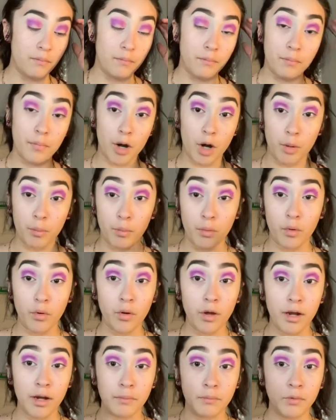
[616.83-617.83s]
purple,
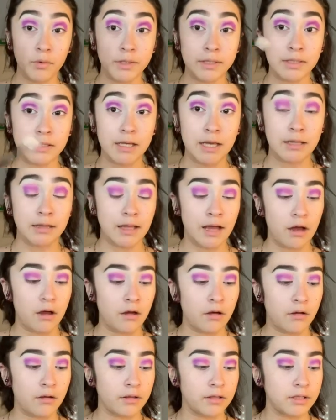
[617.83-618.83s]
and I'm going to take that
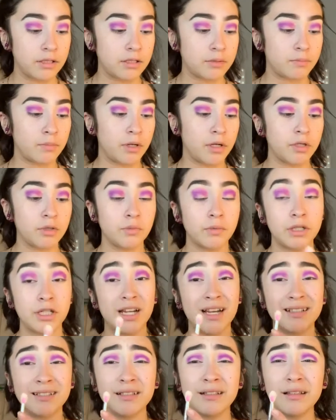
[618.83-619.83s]
on this brush, which
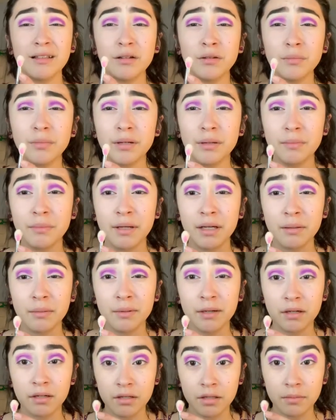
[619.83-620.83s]
has a little bit of
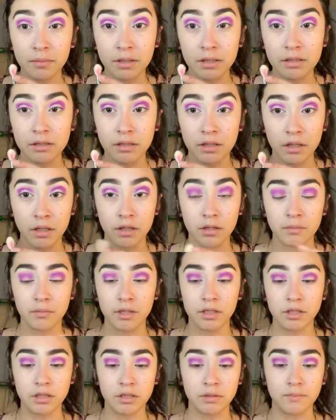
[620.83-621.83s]
pigment on it because of the other
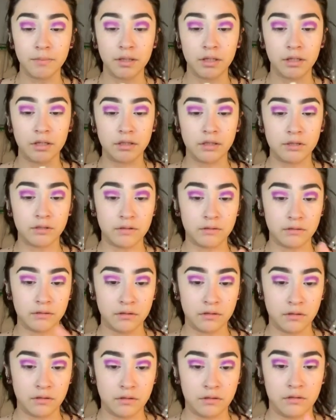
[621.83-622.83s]
brushes, but it's
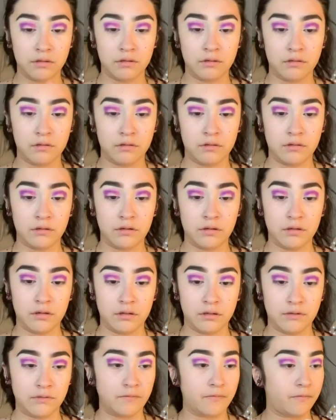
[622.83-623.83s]

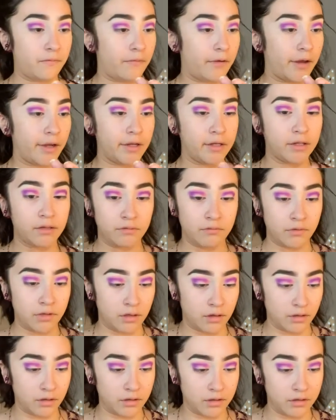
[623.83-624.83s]
fine. We're
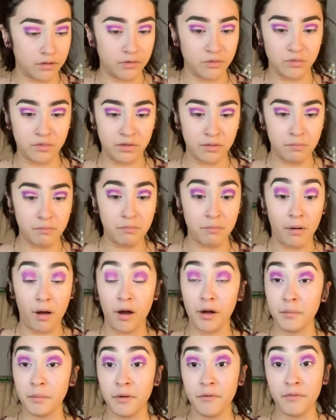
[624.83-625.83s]
not going to use the
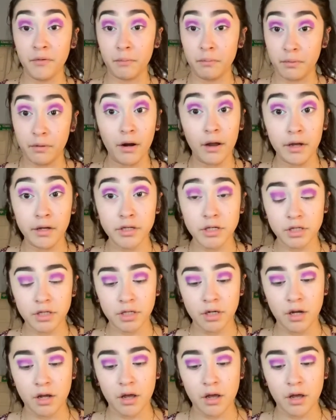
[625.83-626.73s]
bottom of the brush.